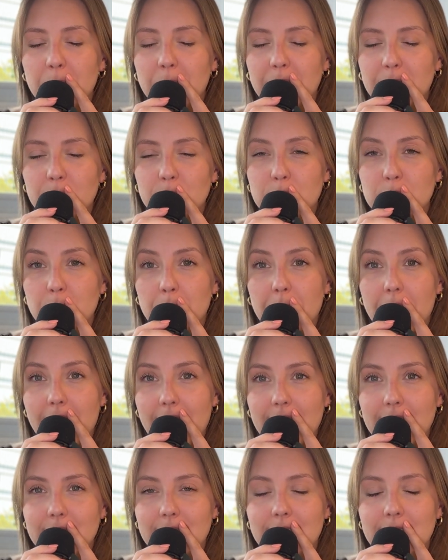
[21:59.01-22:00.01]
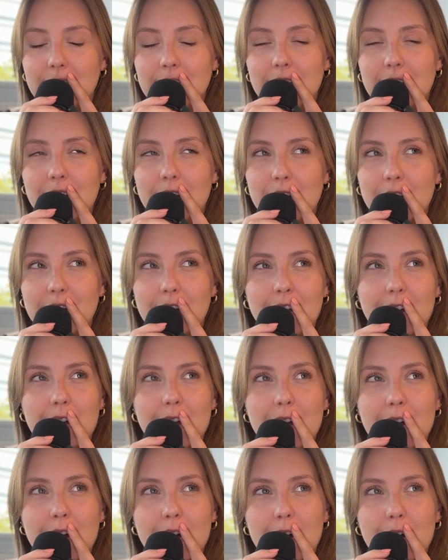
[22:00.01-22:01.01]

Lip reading: but also men. I